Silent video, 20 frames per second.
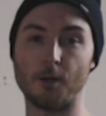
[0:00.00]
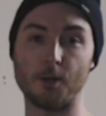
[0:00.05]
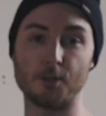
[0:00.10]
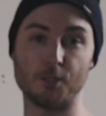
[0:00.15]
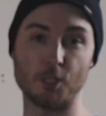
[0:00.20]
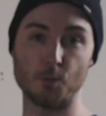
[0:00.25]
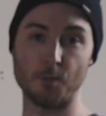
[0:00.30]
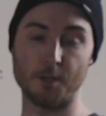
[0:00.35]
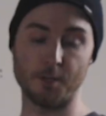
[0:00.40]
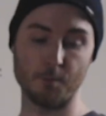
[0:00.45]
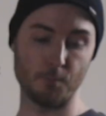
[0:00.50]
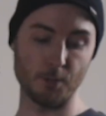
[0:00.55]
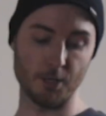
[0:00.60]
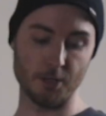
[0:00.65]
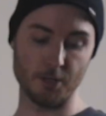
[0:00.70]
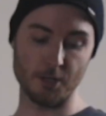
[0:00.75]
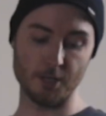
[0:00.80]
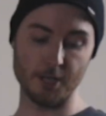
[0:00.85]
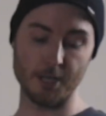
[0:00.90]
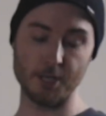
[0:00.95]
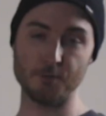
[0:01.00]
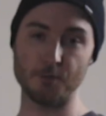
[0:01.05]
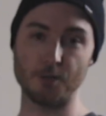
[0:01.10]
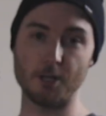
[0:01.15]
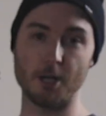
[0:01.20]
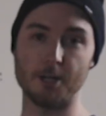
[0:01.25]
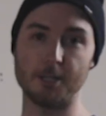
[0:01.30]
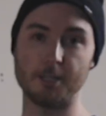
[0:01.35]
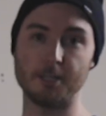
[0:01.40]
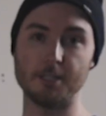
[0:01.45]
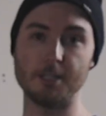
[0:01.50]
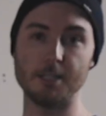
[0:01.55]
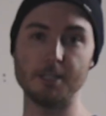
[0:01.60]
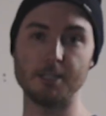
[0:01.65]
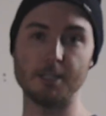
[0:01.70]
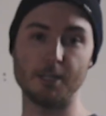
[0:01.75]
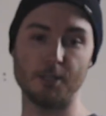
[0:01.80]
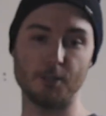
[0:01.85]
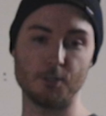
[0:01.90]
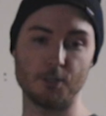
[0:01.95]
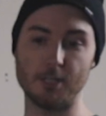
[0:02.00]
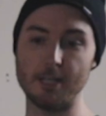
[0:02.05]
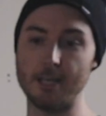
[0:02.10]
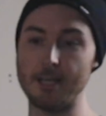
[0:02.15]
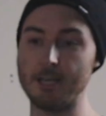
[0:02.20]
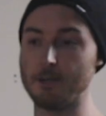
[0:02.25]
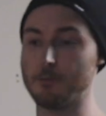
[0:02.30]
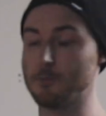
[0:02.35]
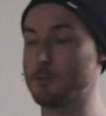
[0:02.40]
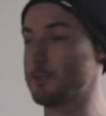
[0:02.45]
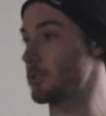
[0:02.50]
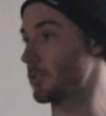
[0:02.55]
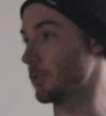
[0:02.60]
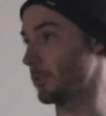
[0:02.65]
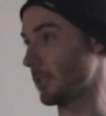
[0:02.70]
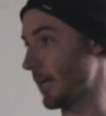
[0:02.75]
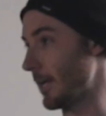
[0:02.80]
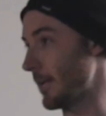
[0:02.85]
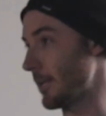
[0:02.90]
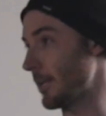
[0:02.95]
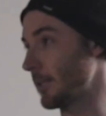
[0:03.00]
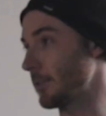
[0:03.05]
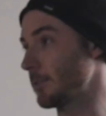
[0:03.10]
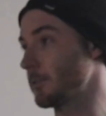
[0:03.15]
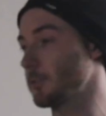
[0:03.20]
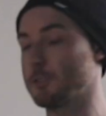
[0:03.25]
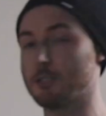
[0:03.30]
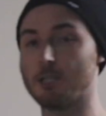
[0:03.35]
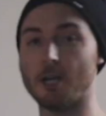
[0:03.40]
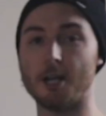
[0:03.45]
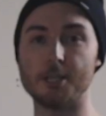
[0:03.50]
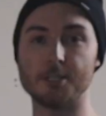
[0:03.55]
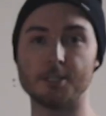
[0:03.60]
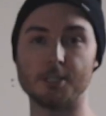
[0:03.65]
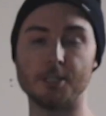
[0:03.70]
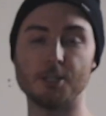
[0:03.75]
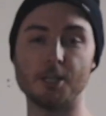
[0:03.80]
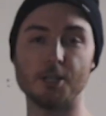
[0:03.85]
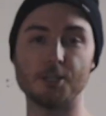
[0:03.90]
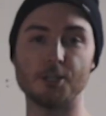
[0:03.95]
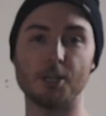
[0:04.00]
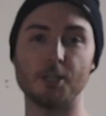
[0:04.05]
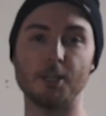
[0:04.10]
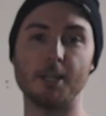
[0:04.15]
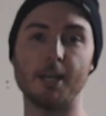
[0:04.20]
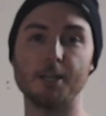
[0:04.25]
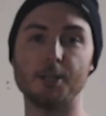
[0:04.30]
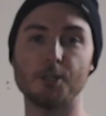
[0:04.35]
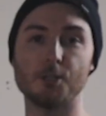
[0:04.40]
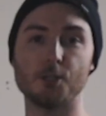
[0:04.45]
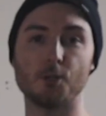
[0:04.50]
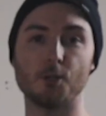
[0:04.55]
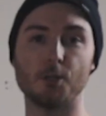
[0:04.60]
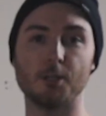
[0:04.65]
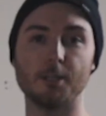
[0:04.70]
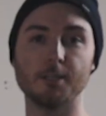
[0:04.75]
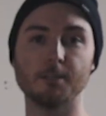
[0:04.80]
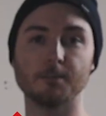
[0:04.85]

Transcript: functions we can put in our niche regarding details, layouts, lighting. Scotty's going to touch on that here shortly.